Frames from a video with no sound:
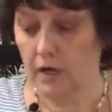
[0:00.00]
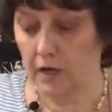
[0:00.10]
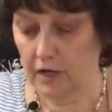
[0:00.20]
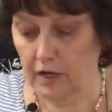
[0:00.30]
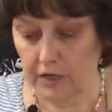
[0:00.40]

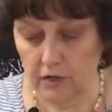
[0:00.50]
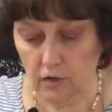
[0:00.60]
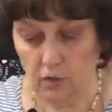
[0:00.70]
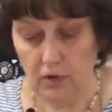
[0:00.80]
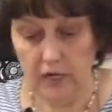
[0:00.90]
And
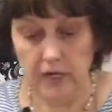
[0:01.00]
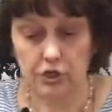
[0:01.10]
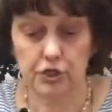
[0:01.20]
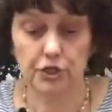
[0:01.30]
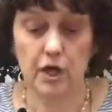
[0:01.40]

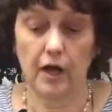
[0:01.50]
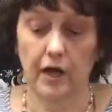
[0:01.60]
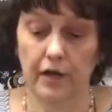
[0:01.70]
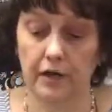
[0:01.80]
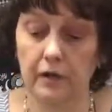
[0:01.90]
each
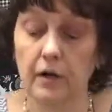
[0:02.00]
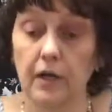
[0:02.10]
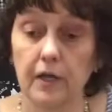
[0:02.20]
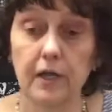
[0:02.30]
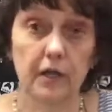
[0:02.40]
side
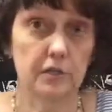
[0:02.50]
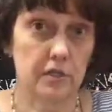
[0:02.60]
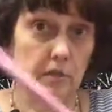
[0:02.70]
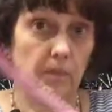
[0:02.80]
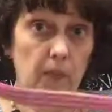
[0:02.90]

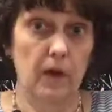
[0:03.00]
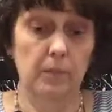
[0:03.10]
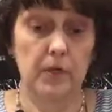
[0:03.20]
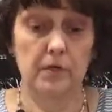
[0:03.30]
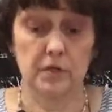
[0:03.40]
gets a
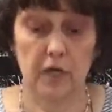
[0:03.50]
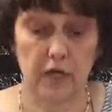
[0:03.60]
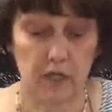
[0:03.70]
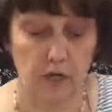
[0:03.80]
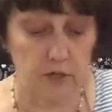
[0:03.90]
piece
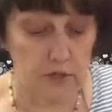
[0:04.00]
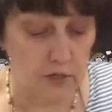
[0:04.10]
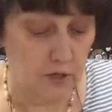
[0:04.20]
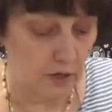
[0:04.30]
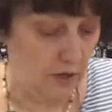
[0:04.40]
like
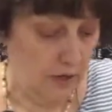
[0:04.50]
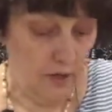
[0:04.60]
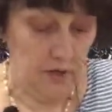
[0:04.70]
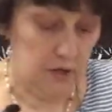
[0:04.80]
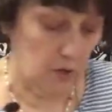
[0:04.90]
this.
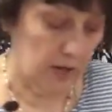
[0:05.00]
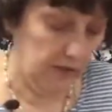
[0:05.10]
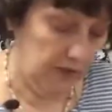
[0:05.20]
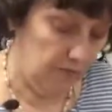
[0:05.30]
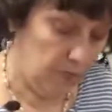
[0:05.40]
So I
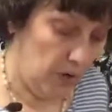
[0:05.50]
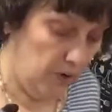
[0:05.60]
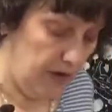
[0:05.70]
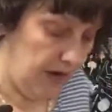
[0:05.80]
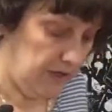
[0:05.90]
leave
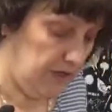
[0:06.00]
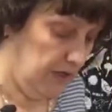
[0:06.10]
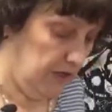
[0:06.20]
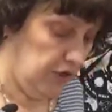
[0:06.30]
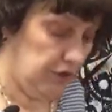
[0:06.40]
about
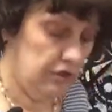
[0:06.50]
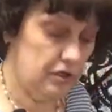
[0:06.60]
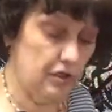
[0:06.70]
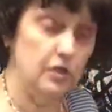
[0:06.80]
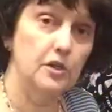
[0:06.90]
18 inches
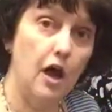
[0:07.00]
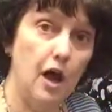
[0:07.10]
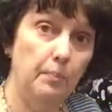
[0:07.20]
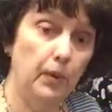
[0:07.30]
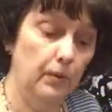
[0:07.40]
to the
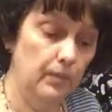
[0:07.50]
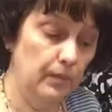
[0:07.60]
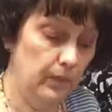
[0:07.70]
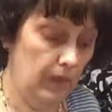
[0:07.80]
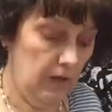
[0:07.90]
top
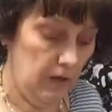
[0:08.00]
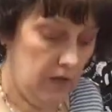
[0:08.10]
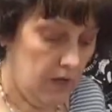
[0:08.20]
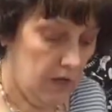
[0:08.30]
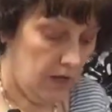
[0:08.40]

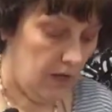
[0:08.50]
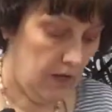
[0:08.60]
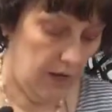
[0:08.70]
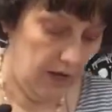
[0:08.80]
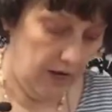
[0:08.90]

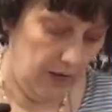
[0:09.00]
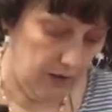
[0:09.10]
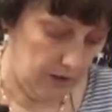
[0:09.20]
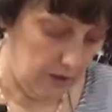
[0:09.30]
and